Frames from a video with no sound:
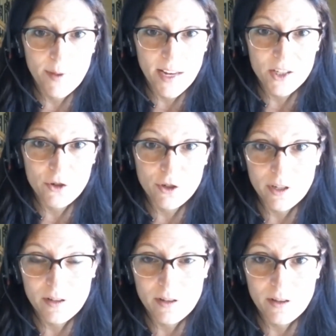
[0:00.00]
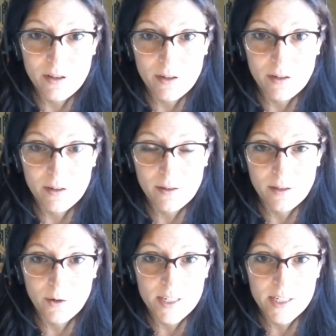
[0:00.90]
and that's usually the
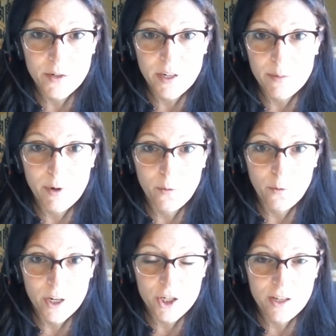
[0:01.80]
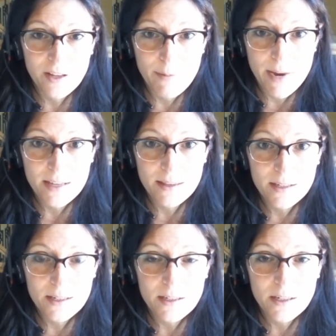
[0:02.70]
criteria upon which they make these
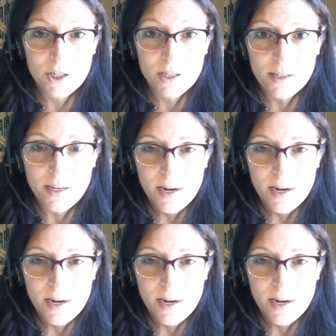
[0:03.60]
decisions.